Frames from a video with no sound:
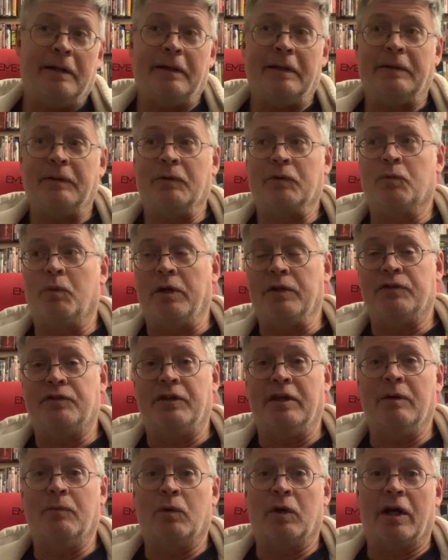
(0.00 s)
There's one
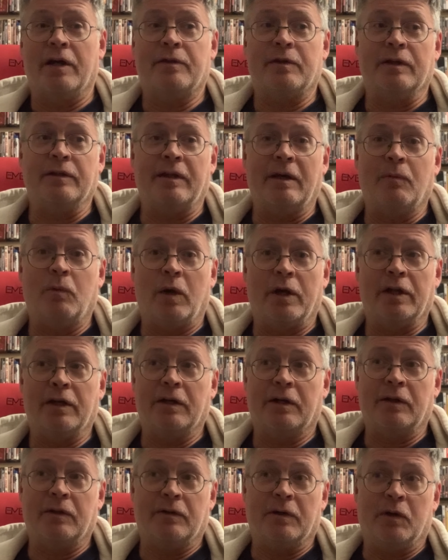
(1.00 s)
scene where I think they
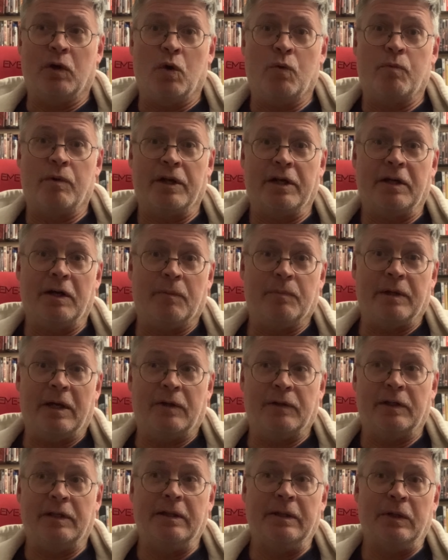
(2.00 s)
wanted the cobra to come
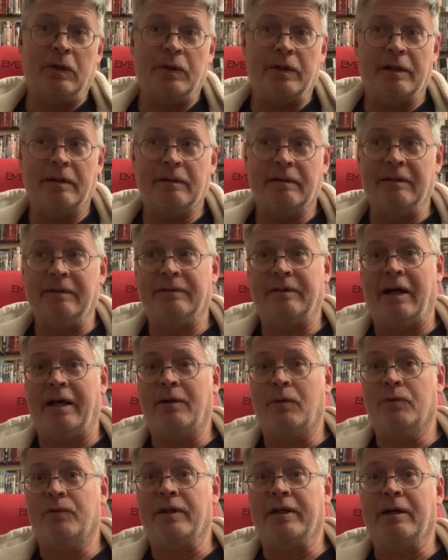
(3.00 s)
down the hill, and I
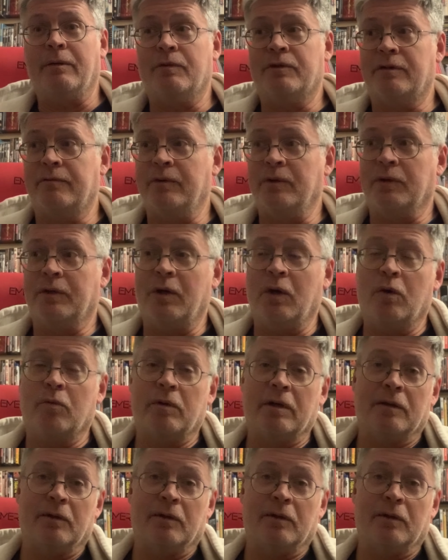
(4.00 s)
don't think it was a real cobra.